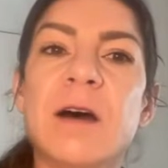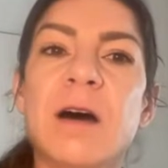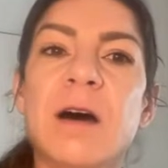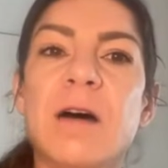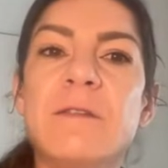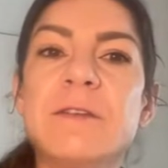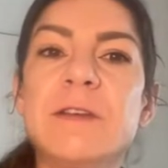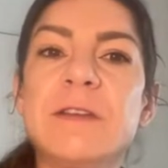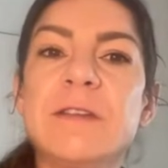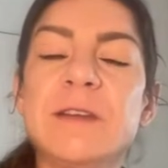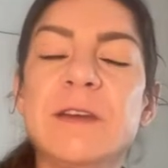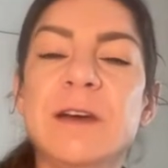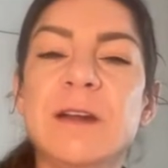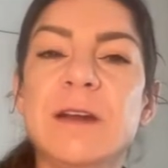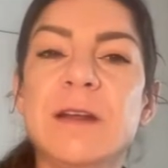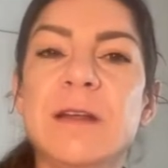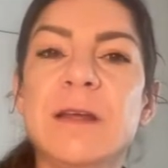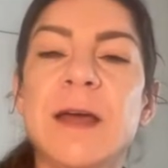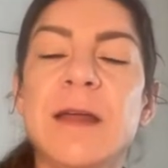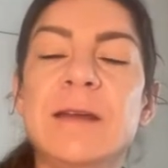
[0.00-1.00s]
obviously going
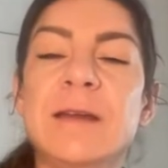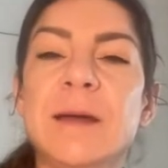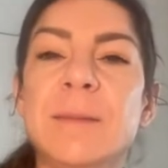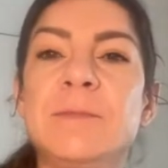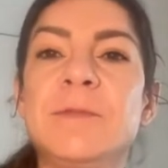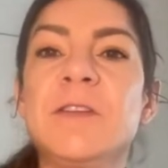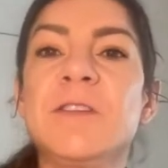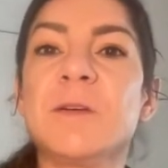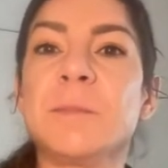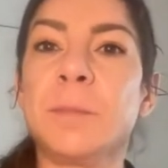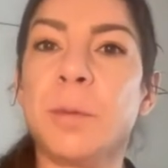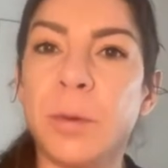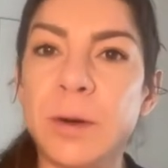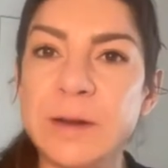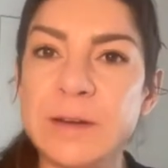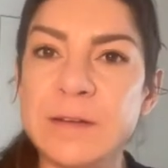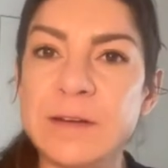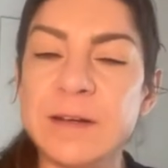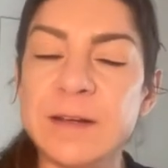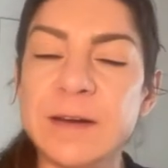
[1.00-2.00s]
to end up
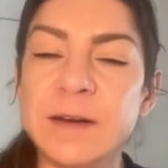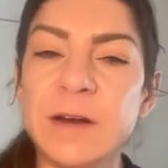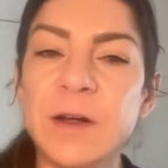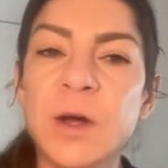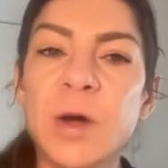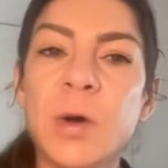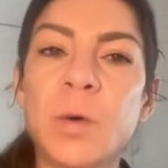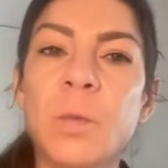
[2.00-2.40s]
disappointed